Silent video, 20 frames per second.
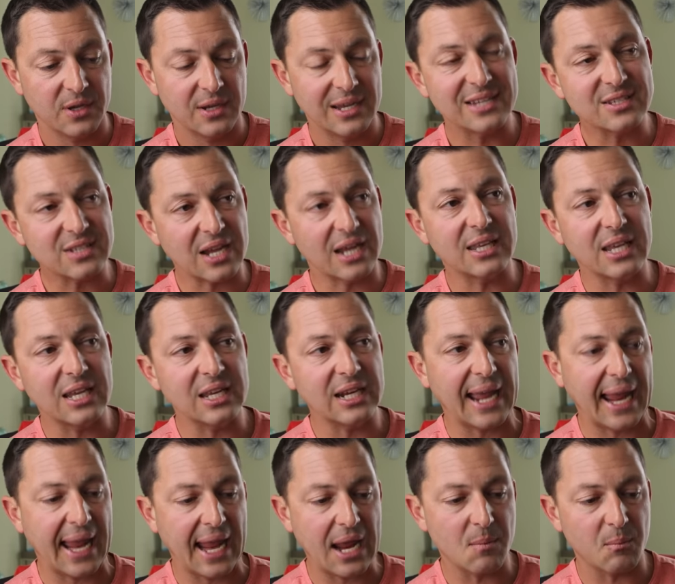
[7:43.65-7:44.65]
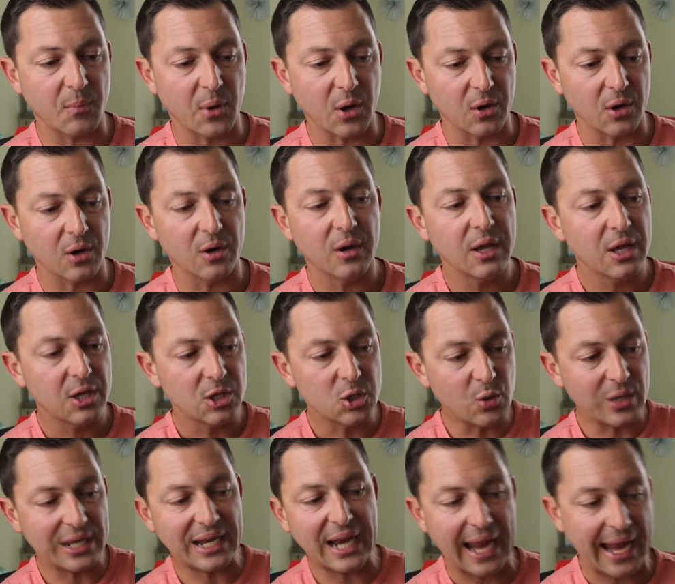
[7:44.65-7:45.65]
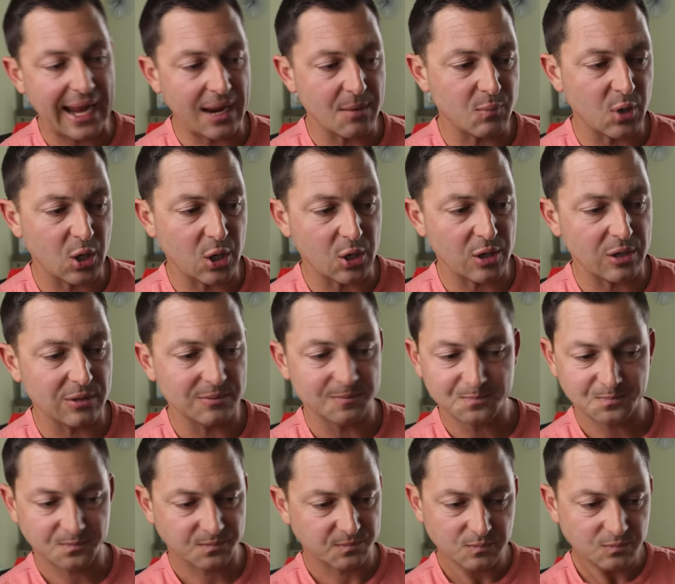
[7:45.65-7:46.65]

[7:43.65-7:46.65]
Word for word: It's like eating a hamburger. You eat a hamburger,